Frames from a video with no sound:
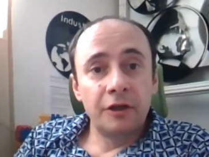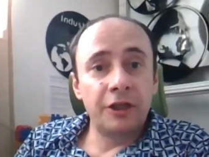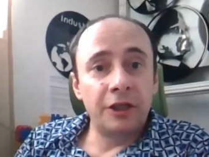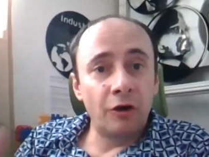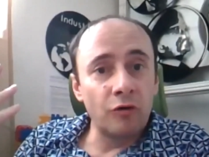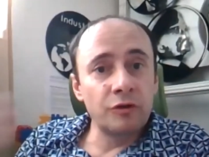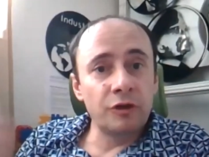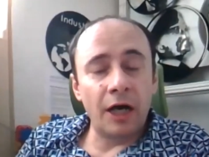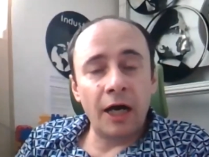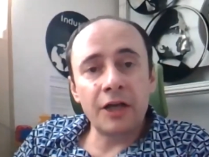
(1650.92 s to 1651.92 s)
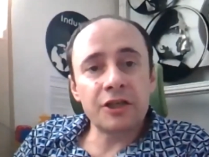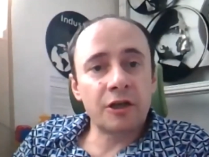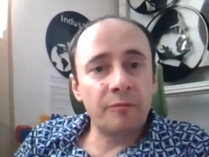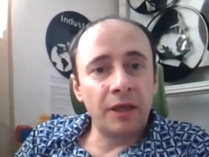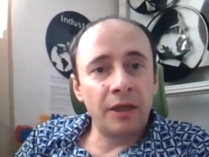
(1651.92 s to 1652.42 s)
the owner
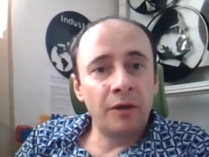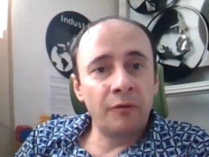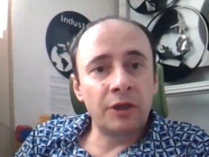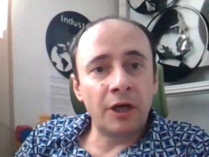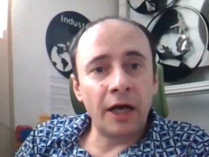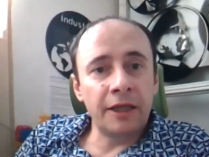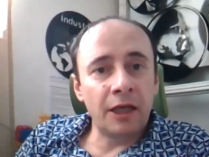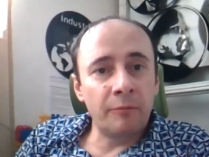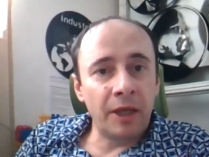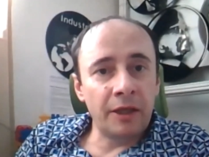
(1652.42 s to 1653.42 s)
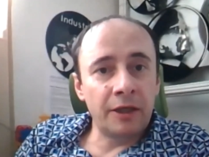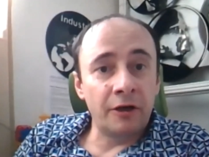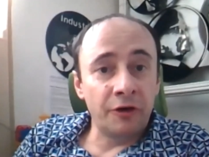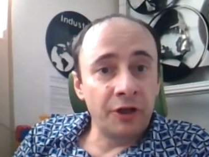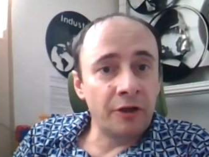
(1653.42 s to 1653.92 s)
asked me whether I can make
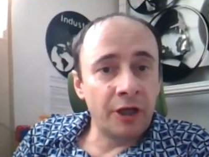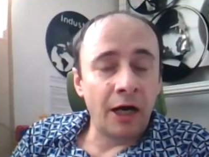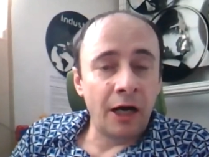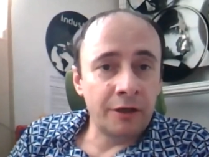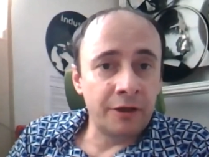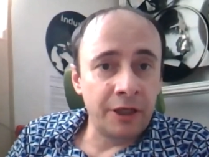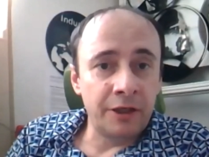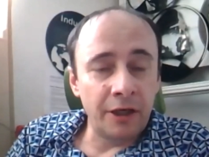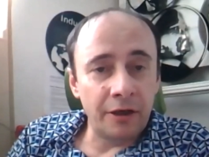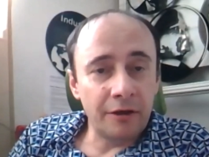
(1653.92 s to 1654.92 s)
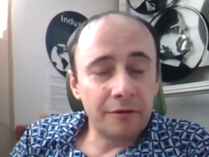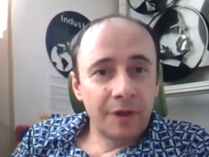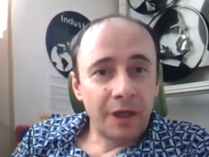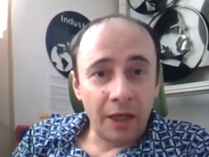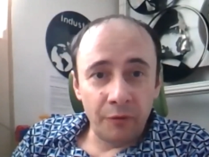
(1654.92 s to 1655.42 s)
a real garden in there.
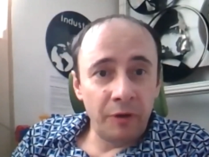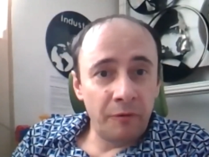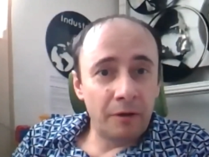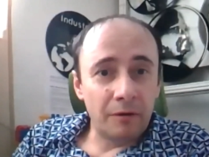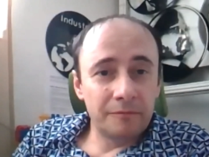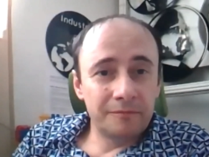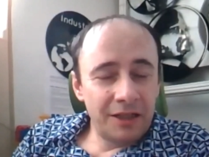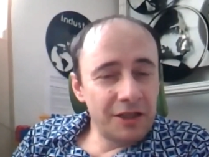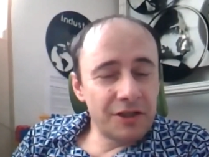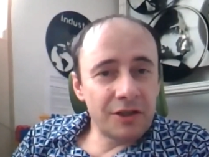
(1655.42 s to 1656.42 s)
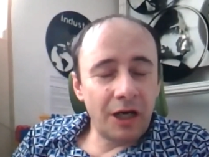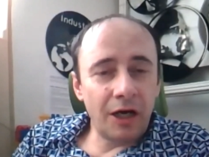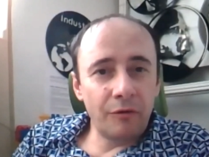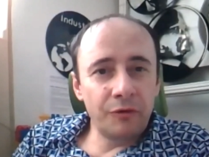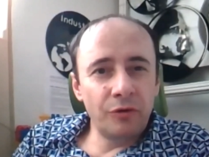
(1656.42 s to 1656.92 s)
And we will. And this is
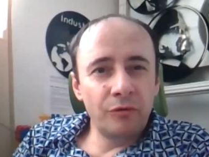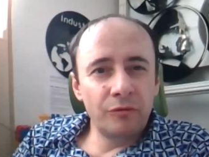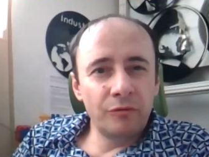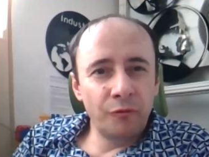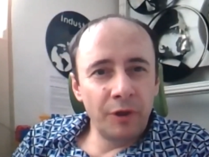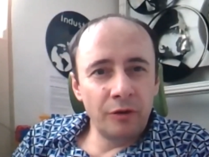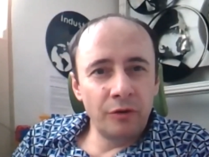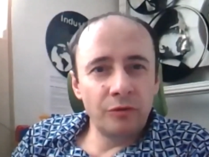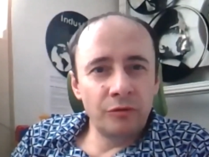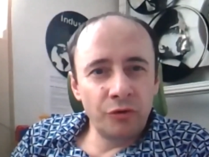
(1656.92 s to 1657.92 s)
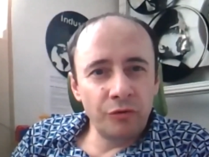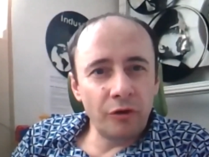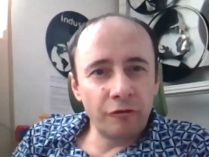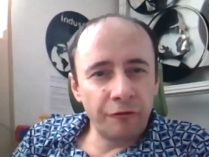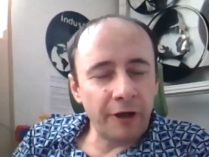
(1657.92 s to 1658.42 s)
how you will do. Do
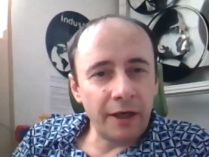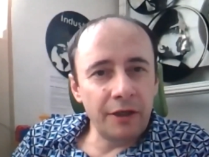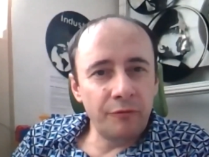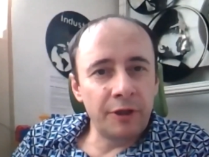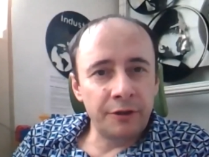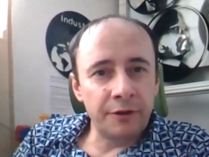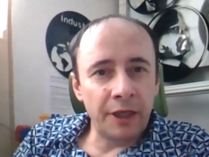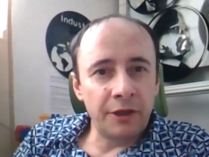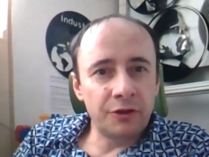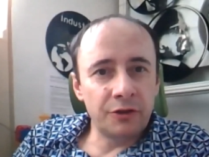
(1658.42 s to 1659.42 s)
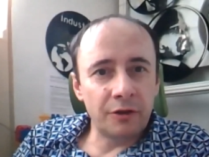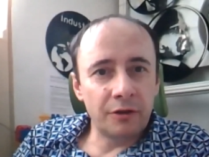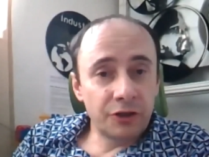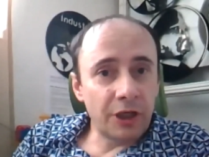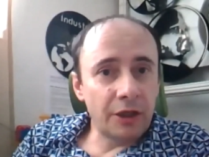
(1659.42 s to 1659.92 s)
not fight with the nature.
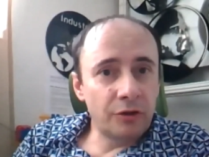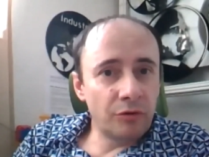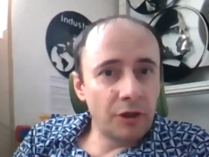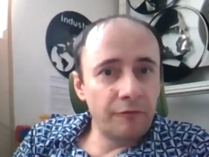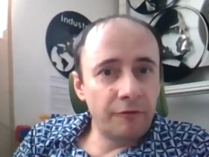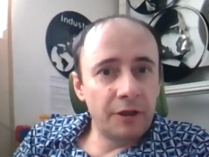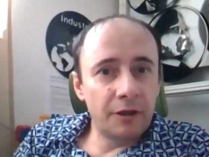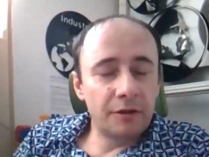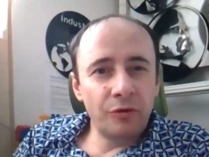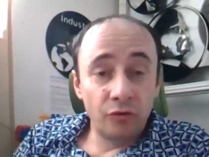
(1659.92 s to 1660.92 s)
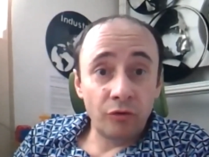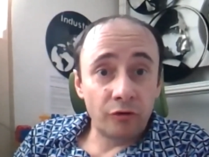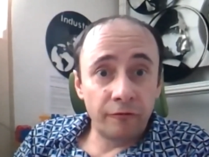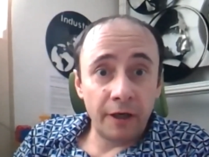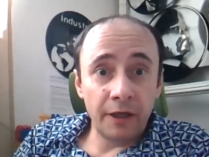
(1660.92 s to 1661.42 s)
Try to live with it. Do not
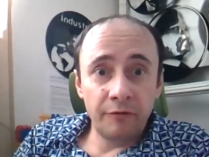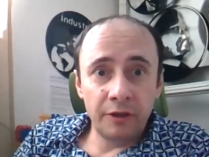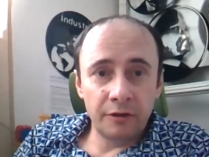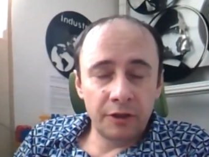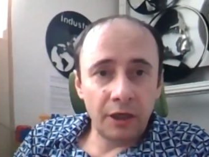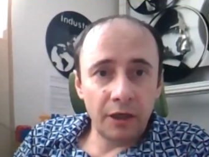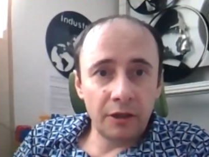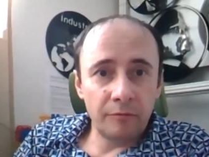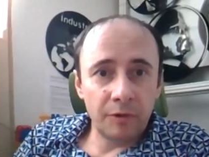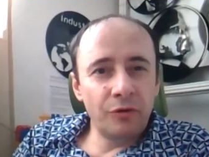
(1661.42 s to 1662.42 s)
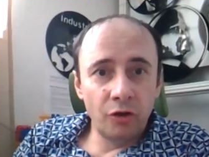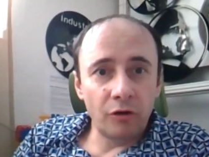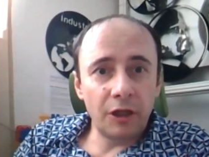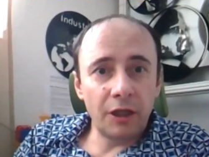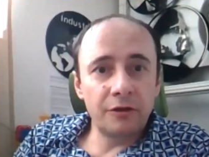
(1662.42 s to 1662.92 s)
fight with the time.
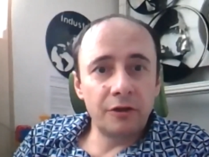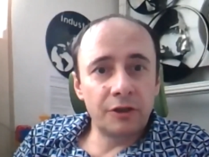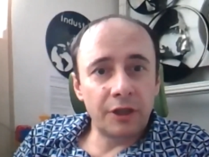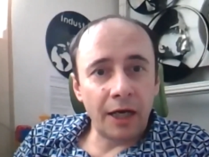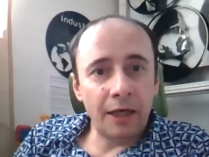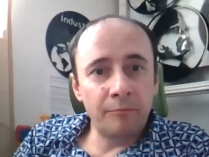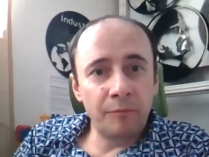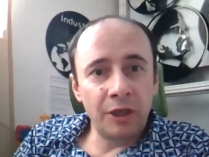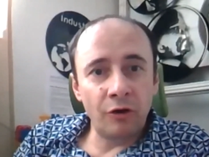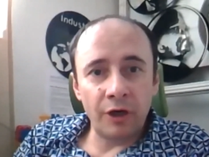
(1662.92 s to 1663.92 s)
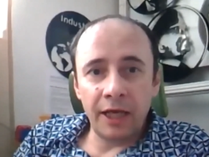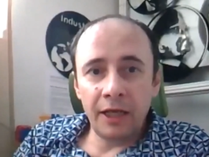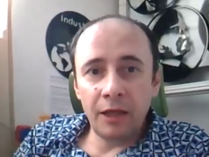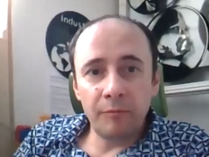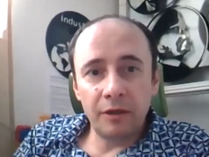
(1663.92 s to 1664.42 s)
Don't let the time be your
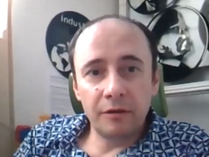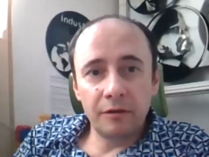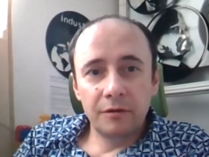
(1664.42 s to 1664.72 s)
enemy.